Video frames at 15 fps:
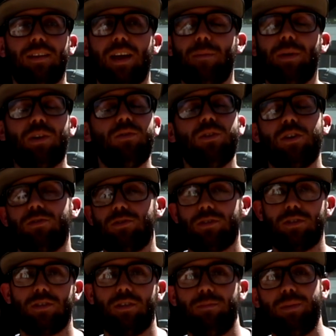I mean, who
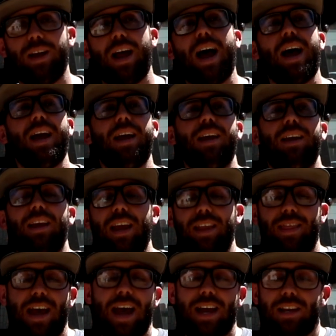knows? But
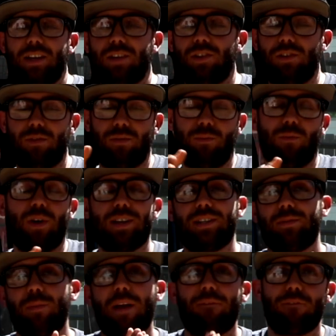that
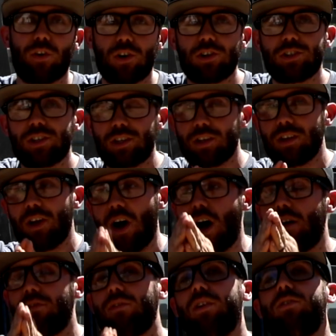was my first
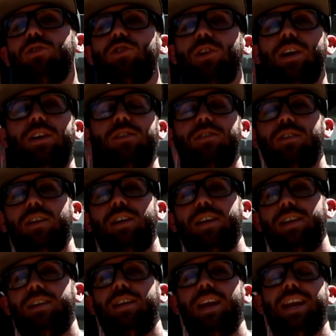off-road trail,
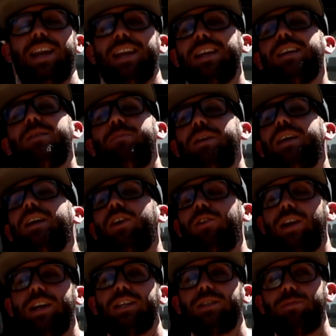and it ended up being a
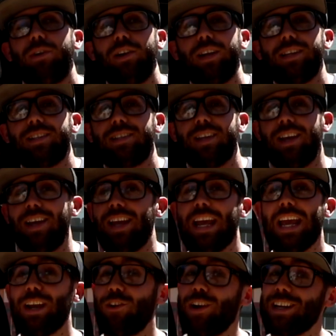great experience
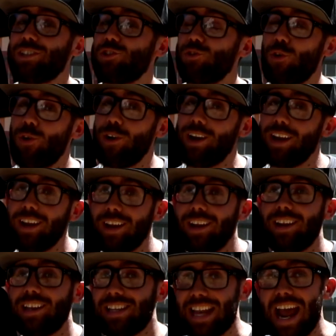and a great story
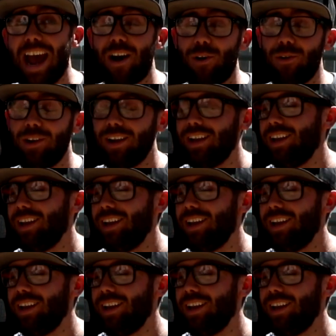now.